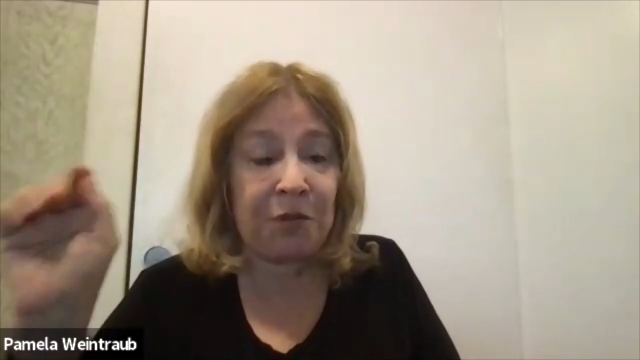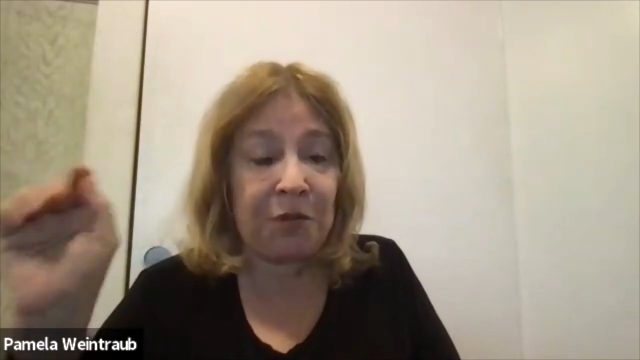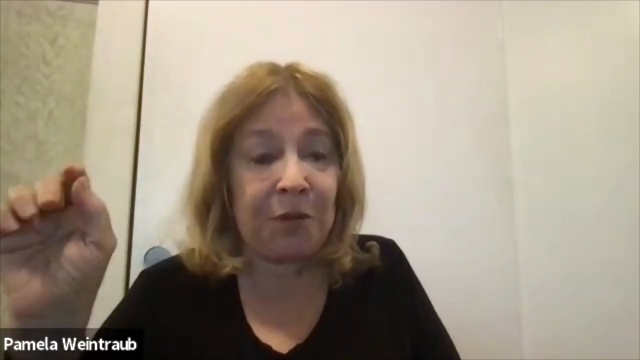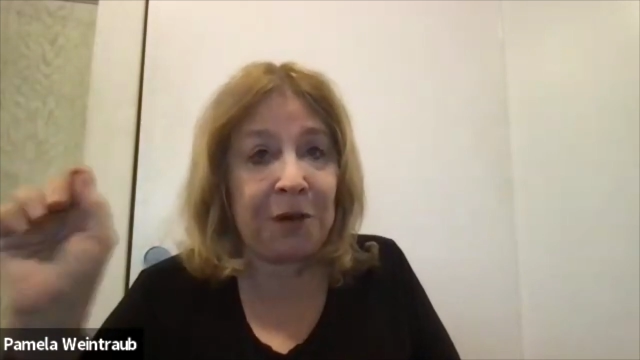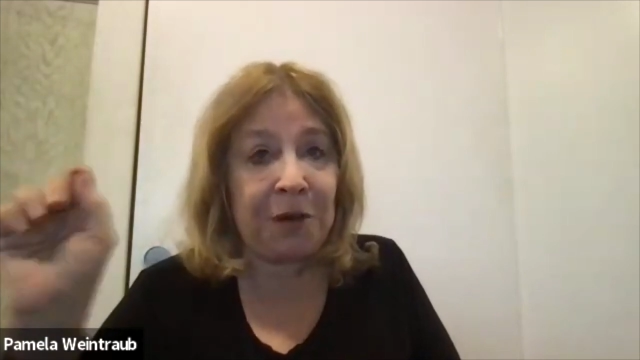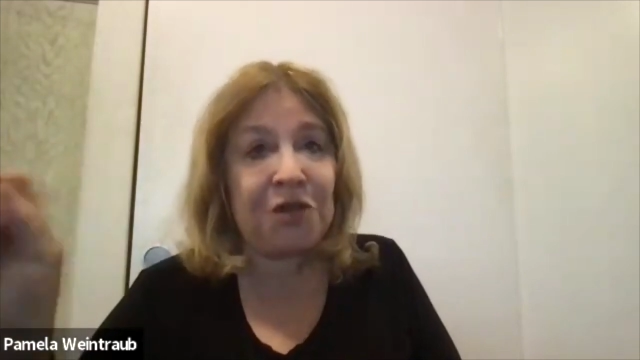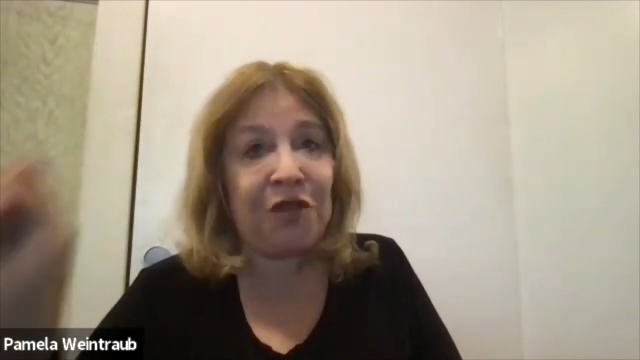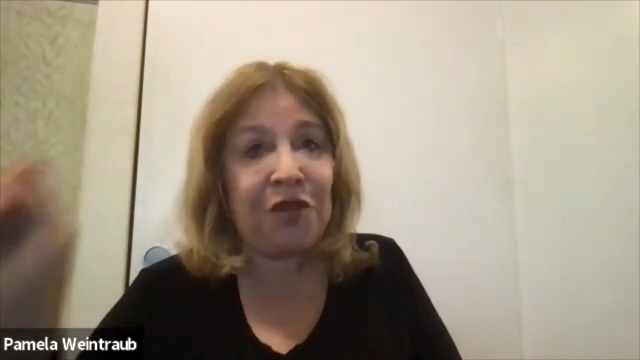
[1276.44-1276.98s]

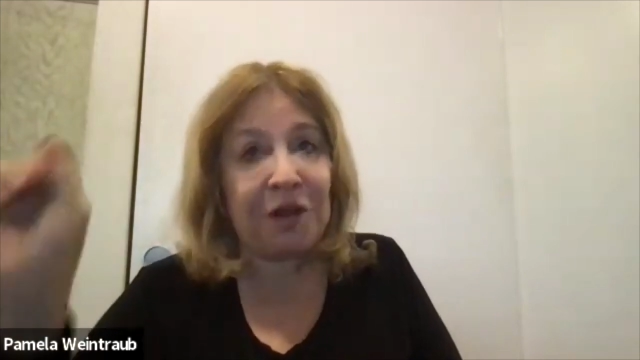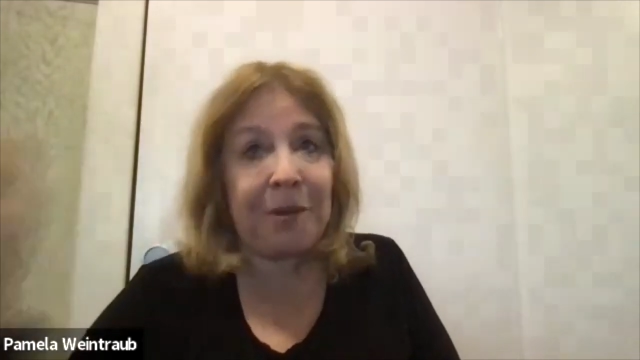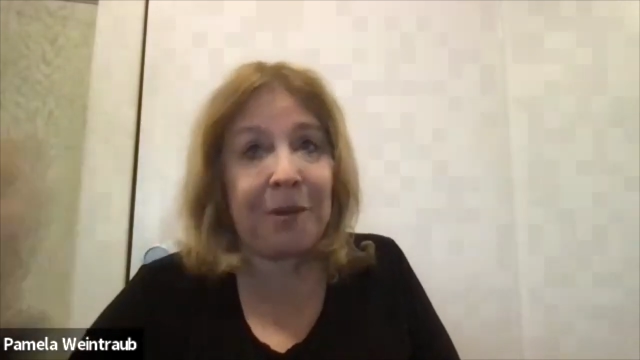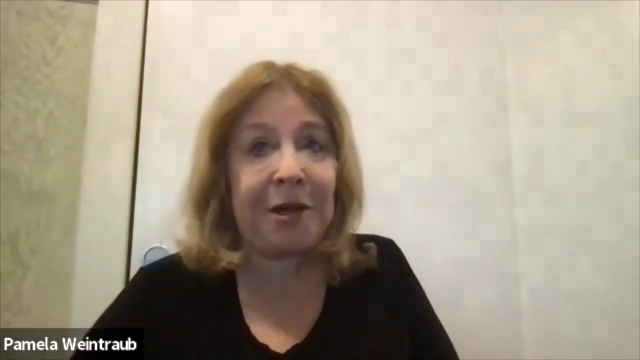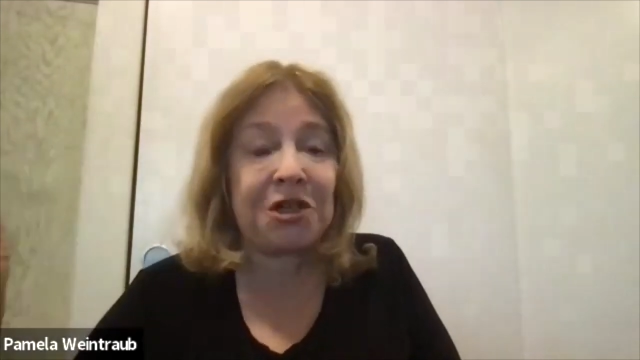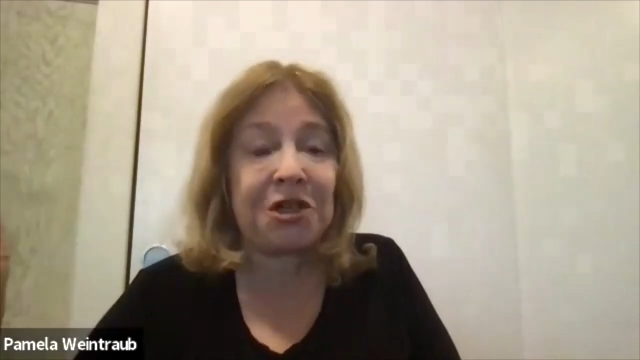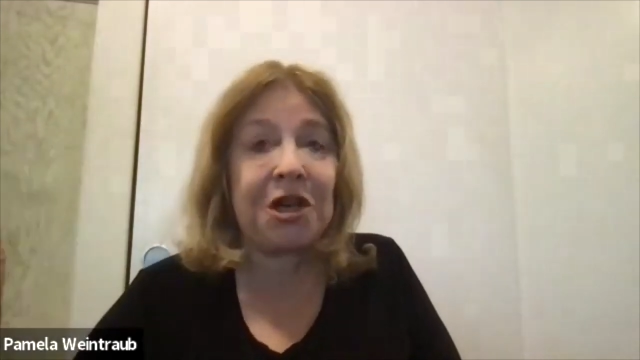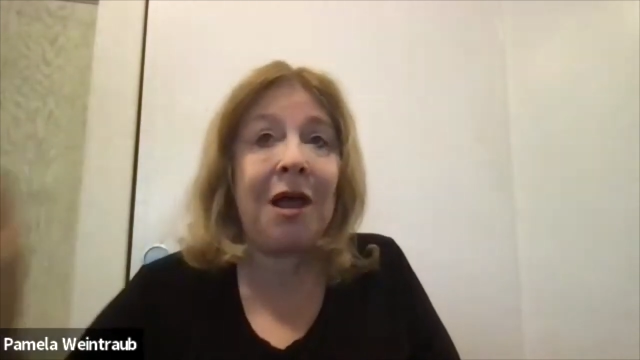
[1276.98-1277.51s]
pitch for the
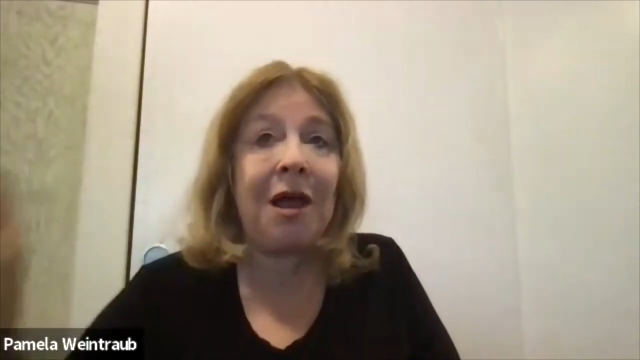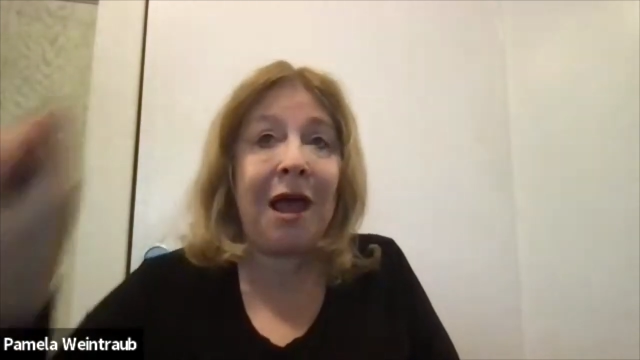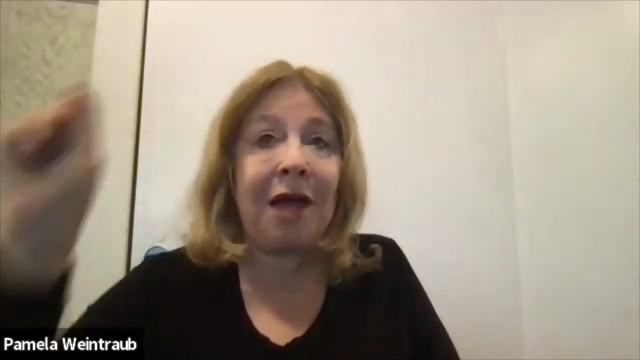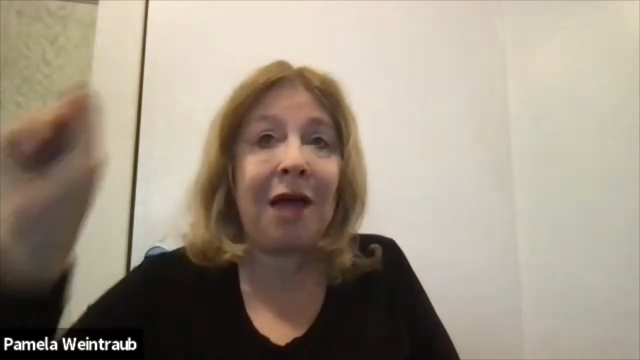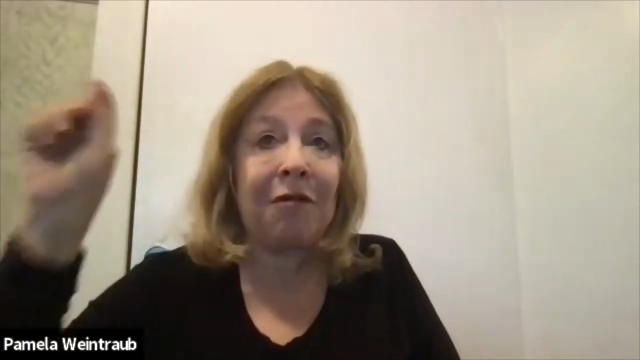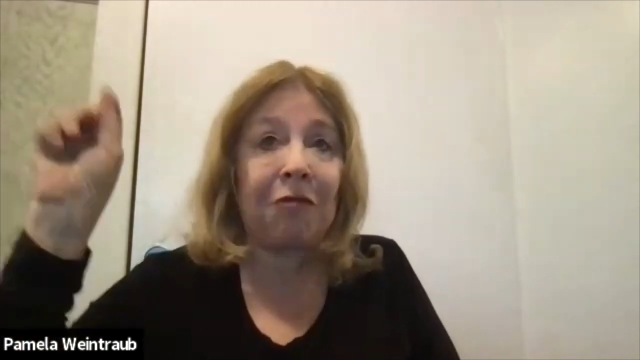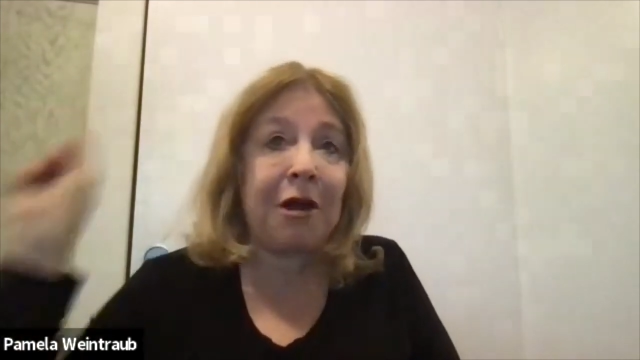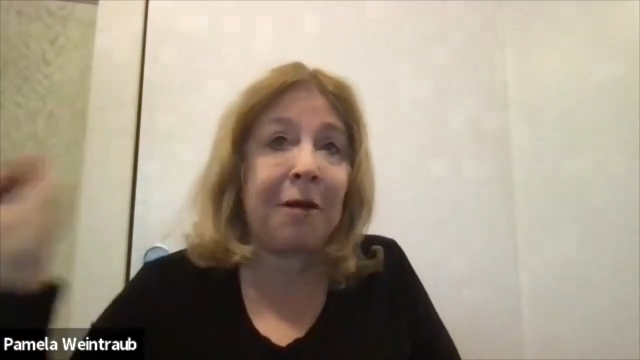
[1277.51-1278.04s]
pitch
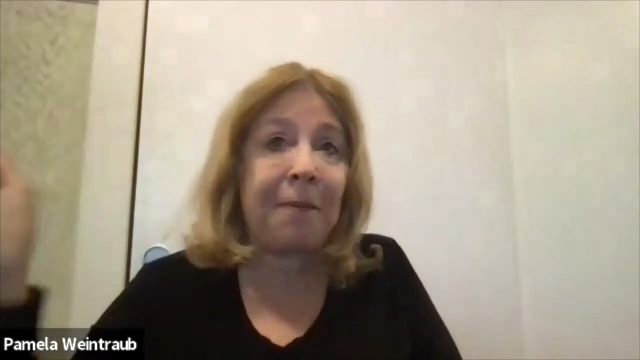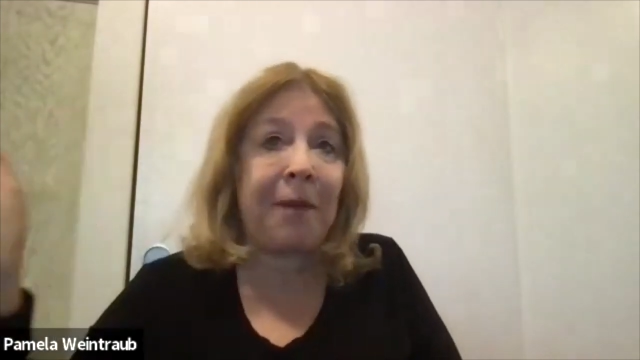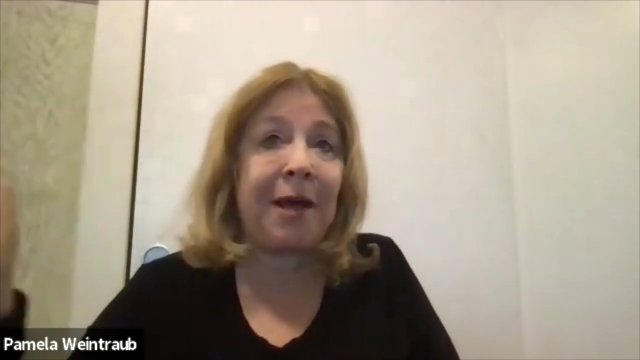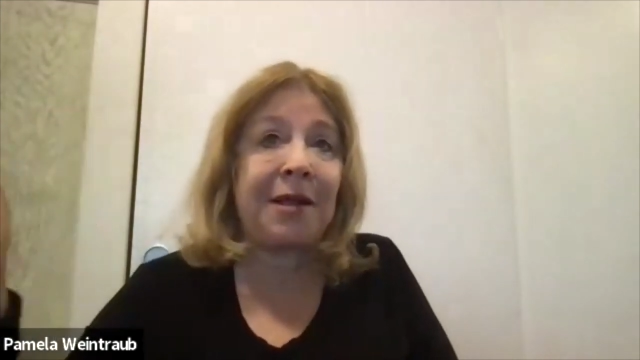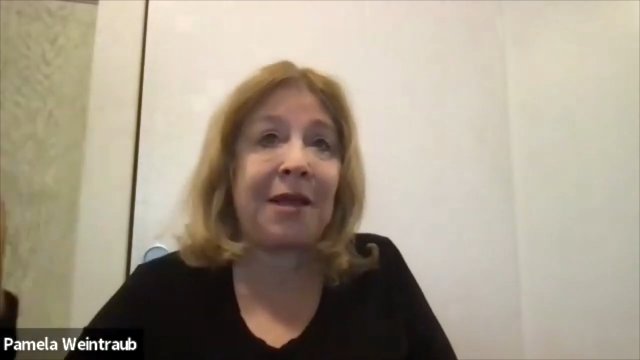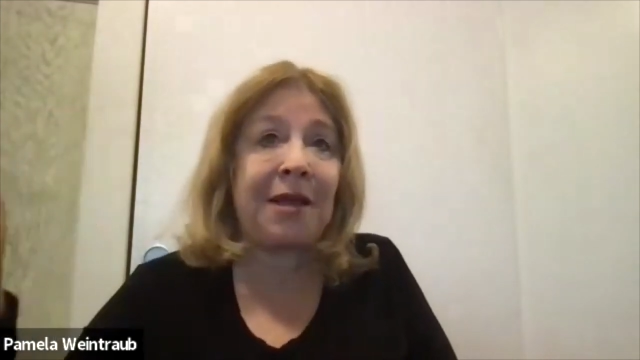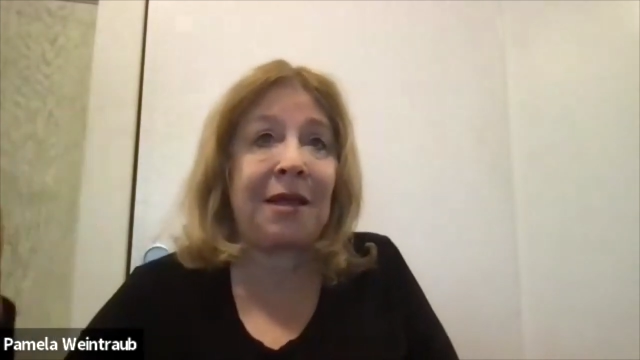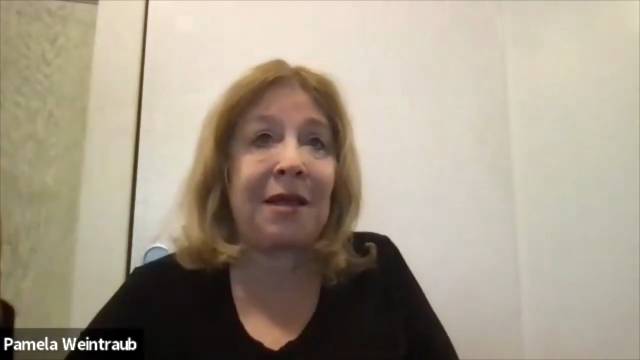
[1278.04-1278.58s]
and run it by
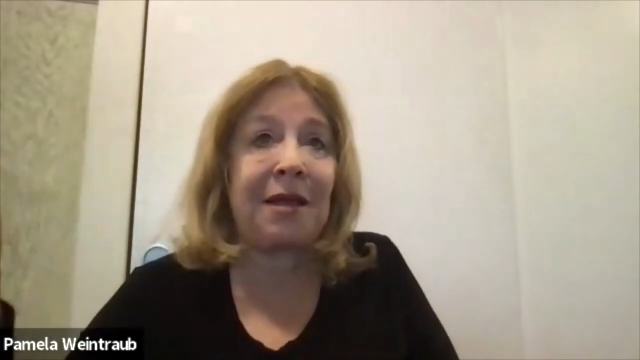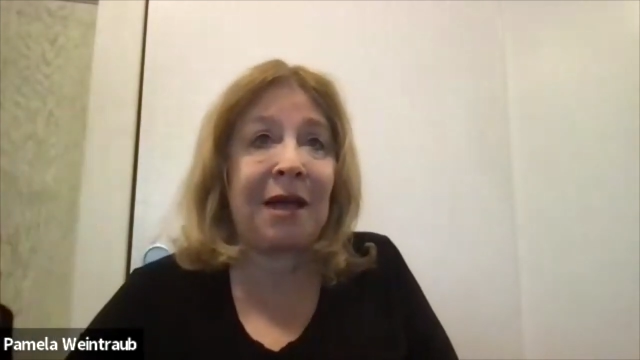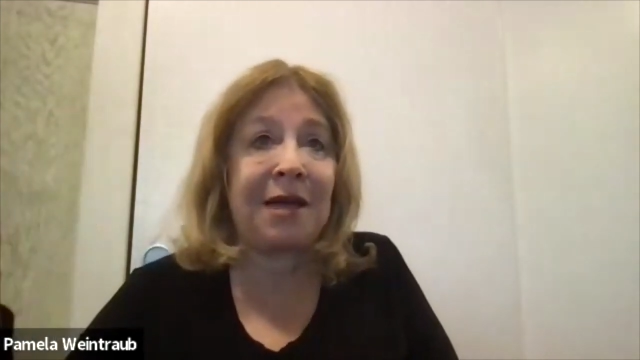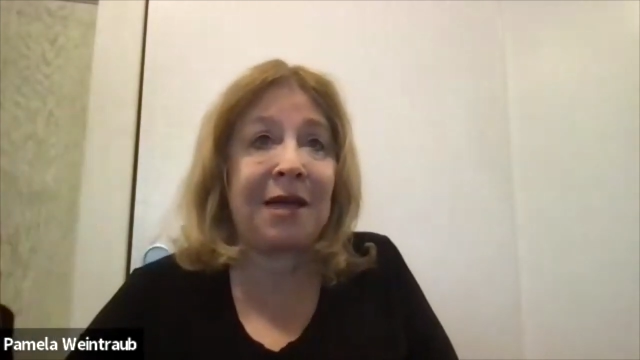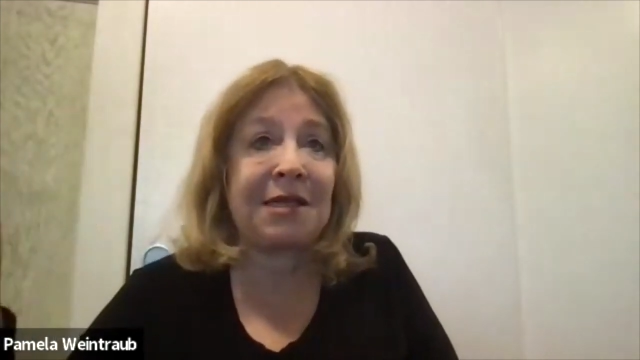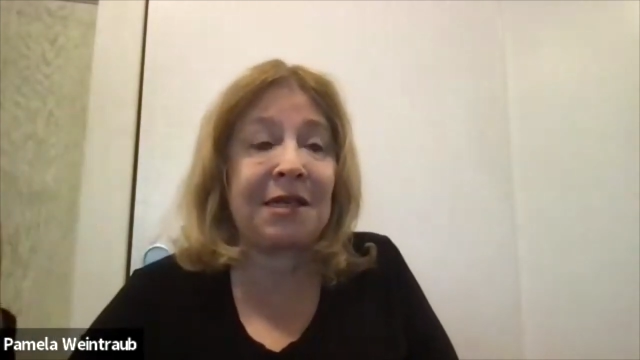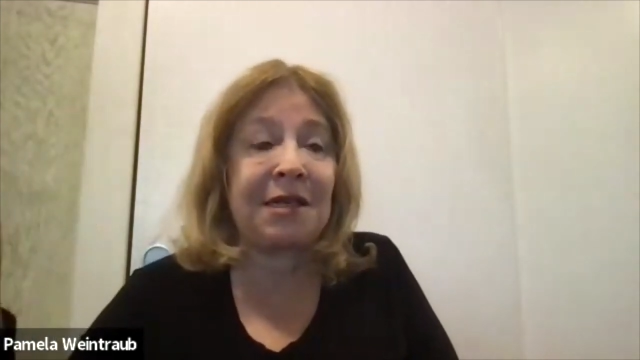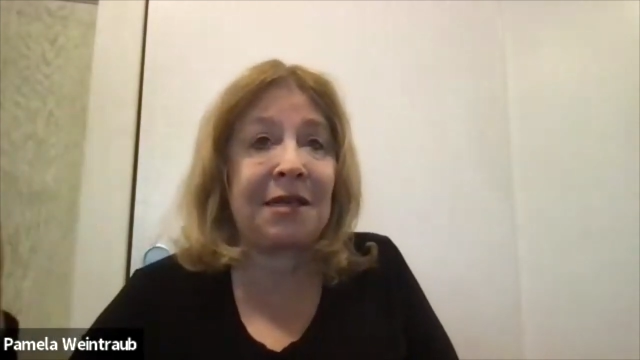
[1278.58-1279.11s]
the
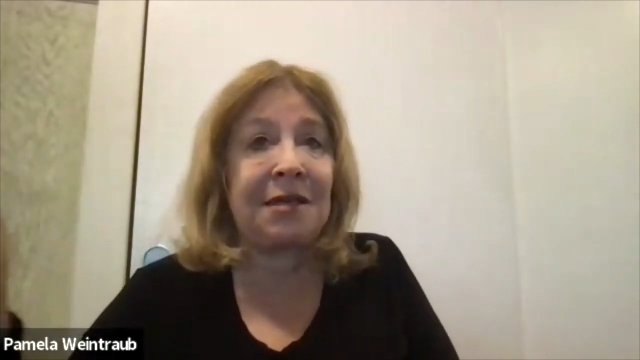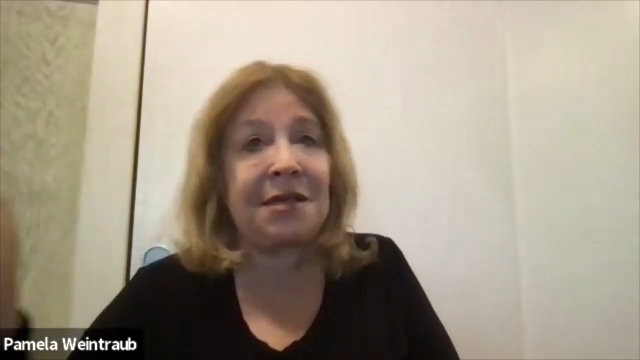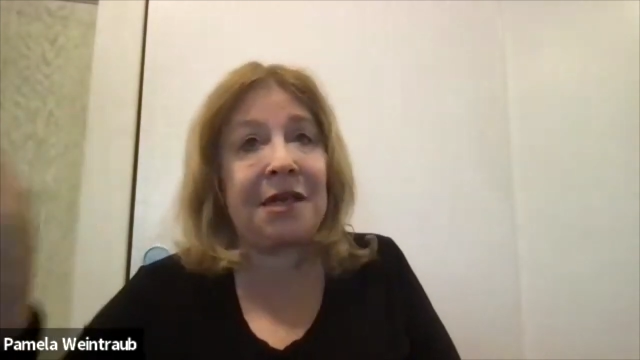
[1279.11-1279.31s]
EIC,